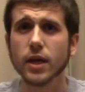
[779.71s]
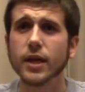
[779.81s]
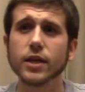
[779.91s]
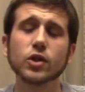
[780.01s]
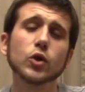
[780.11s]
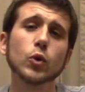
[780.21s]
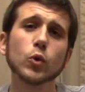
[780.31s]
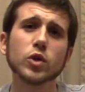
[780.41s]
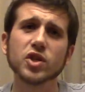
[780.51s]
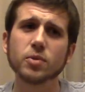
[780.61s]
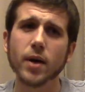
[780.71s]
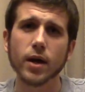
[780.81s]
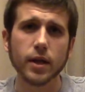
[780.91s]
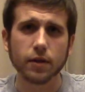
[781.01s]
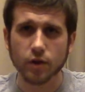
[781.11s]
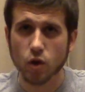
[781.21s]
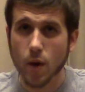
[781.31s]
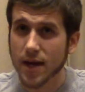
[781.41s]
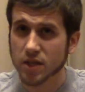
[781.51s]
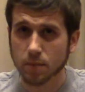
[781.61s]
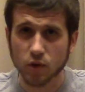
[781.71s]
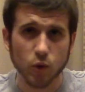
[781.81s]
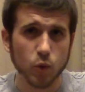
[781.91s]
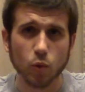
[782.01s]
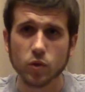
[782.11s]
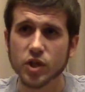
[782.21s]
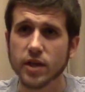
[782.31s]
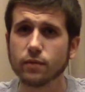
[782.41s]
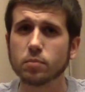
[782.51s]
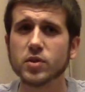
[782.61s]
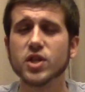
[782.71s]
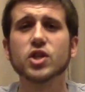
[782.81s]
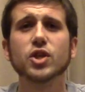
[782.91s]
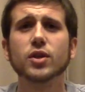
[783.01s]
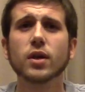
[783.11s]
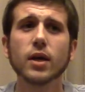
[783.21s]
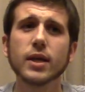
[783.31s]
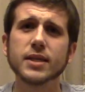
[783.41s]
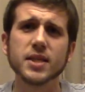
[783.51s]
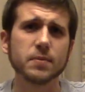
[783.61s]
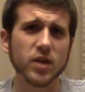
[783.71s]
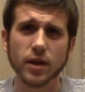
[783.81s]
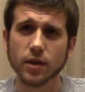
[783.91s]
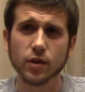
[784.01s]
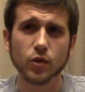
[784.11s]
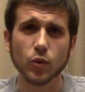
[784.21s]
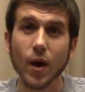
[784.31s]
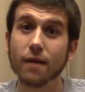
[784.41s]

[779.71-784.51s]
He can do just about anything you ask him to do at the receiver position. It seems like he can do